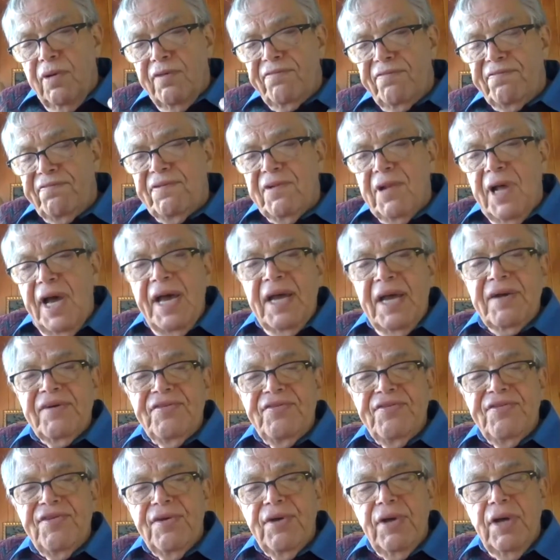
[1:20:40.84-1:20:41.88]

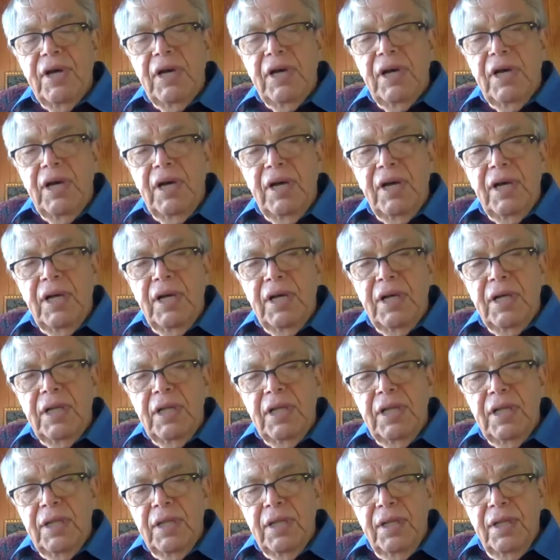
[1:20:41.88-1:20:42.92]
reflect uh,
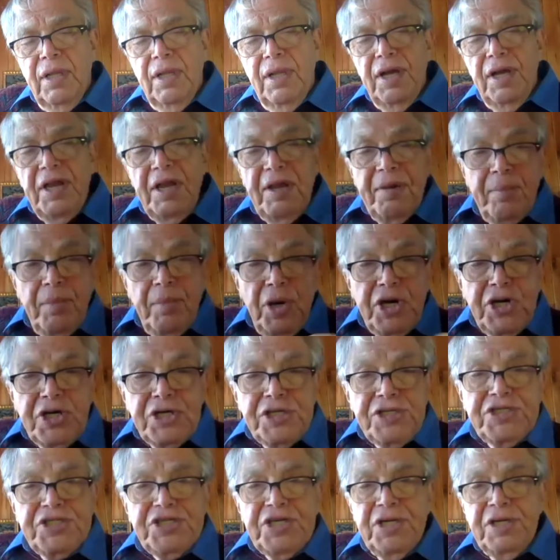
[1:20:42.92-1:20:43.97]

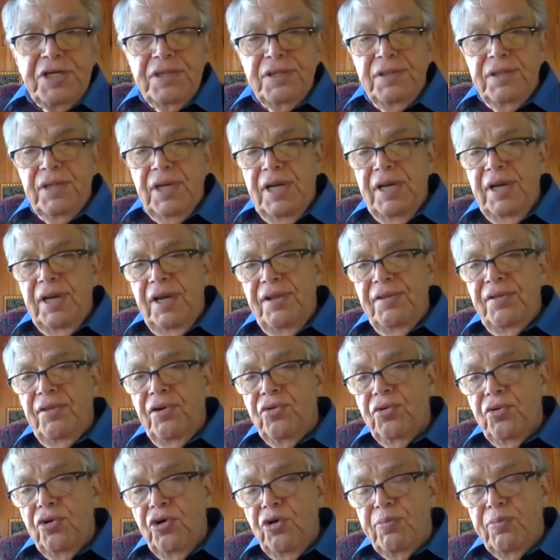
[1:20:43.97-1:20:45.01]
immersion in the
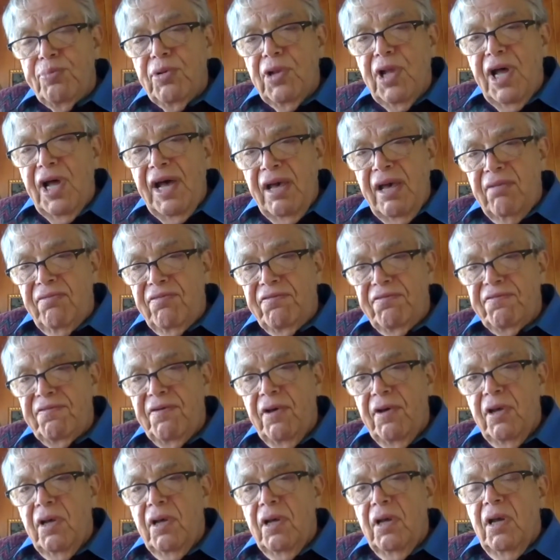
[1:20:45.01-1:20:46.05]
group life.
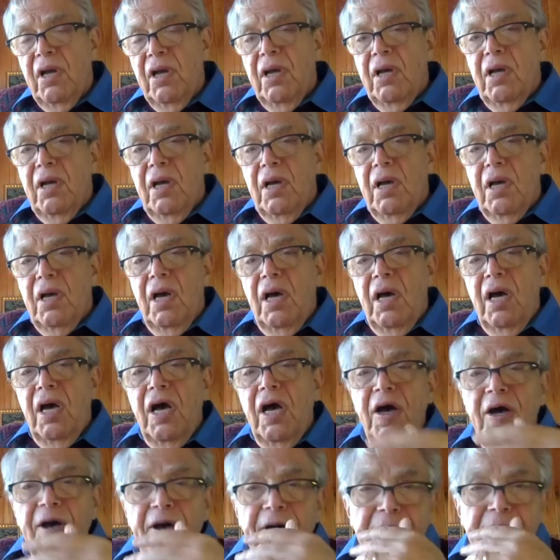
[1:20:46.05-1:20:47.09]

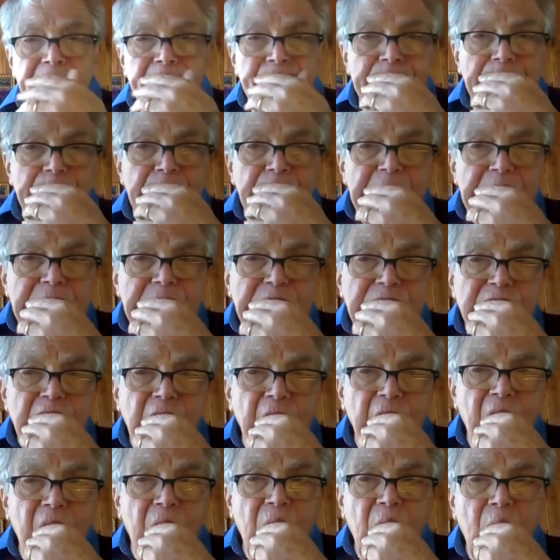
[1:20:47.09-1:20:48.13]
Um,
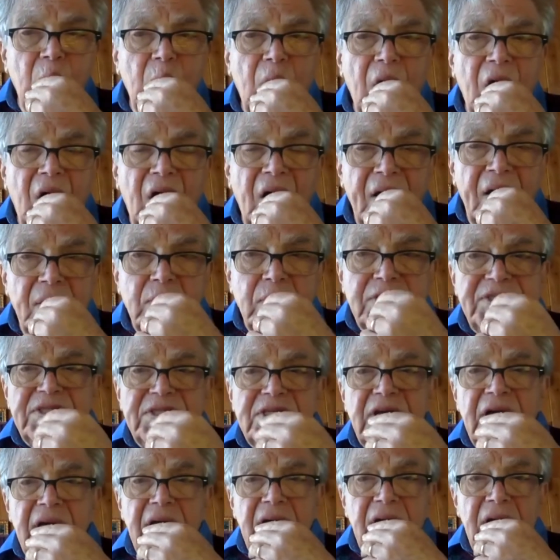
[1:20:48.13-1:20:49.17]
so I would
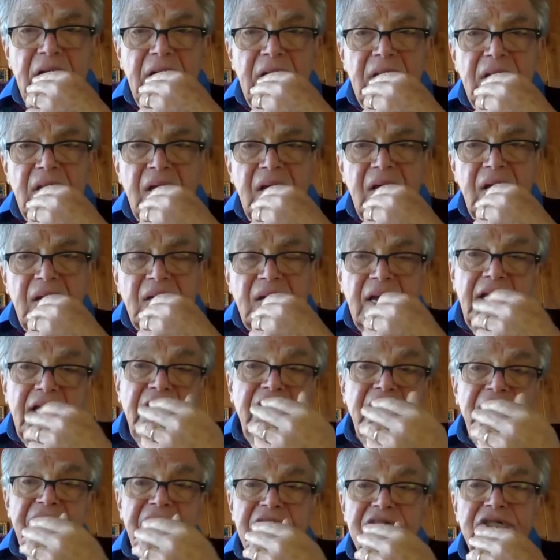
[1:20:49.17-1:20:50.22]
say that
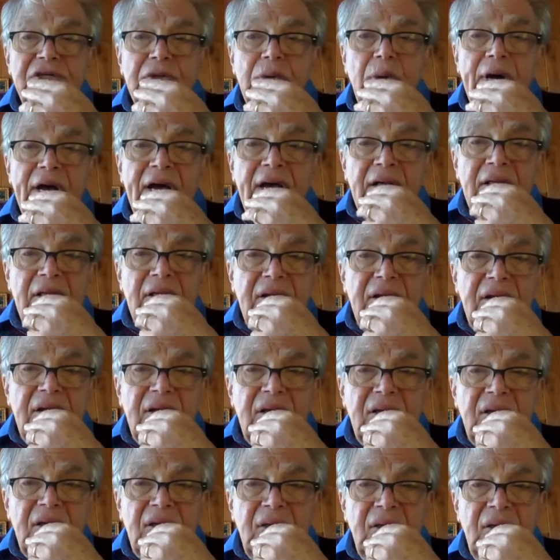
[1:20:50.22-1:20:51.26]

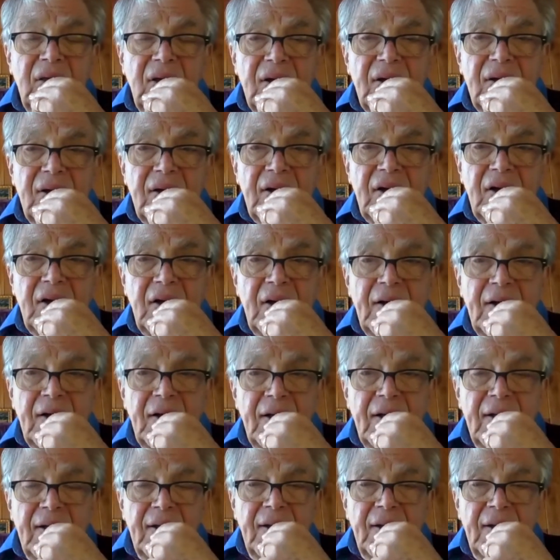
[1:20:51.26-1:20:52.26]
individuality uh,